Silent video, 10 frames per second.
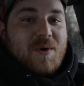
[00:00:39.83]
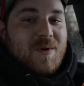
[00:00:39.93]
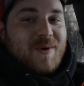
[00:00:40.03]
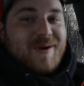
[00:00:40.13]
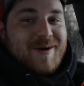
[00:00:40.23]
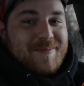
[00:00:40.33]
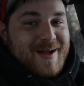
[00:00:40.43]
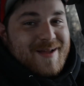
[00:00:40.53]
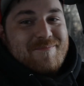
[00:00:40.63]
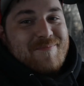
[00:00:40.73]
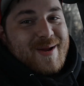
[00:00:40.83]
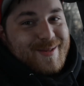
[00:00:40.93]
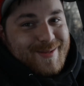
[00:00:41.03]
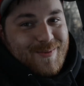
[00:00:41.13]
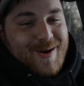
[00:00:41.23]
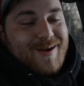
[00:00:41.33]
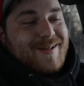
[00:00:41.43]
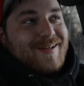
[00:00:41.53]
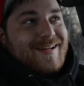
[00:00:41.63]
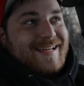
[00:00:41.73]
tore up I can barely walk
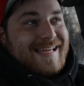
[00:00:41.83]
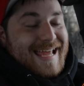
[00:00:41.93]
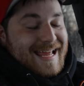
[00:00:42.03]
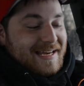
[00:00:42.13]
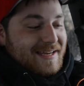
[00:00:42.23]
again